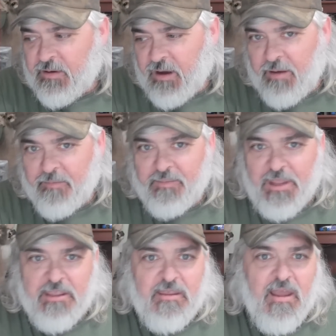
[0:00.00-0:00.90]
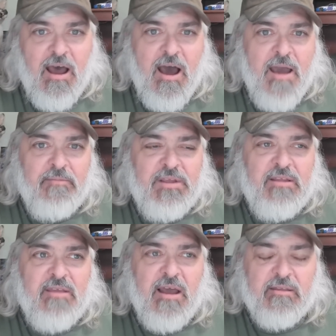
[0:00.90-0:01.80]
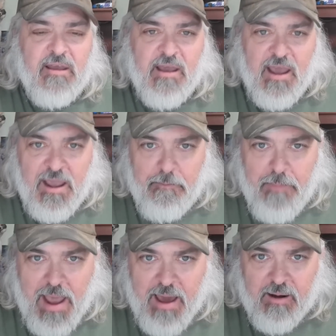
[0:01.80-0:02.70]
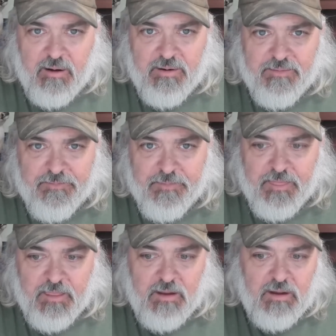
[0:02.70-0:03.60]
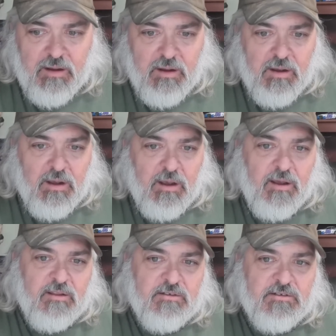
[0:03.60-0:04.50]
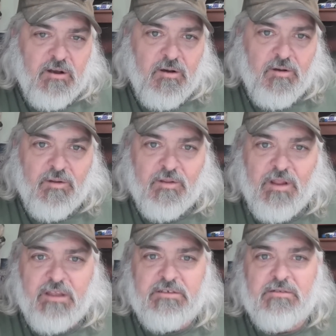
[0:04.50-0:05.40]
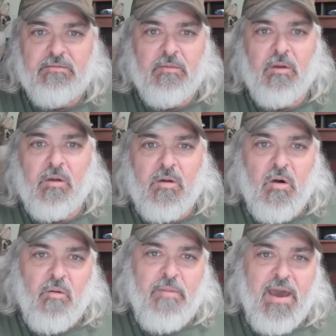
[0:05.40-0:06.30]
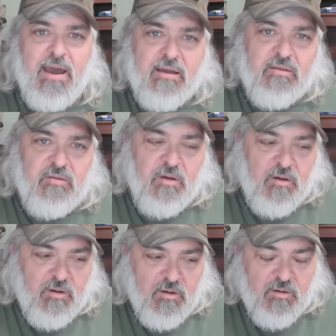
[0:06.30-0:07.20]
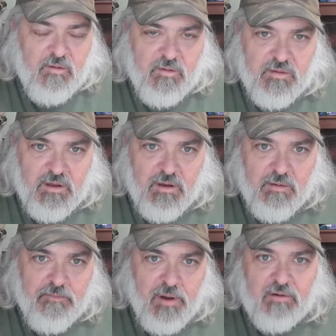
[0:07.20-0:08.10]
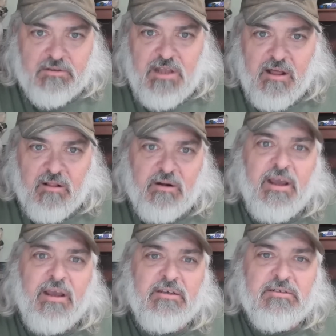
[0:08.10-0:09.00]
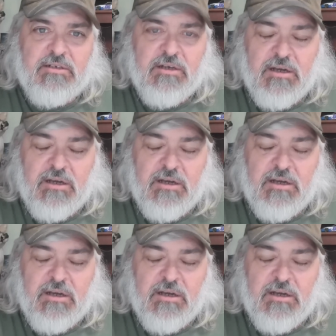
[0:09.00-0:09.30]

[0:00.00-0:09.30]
I'm, de- I'm detecting a pattern. And so let's go back to the post Heller days.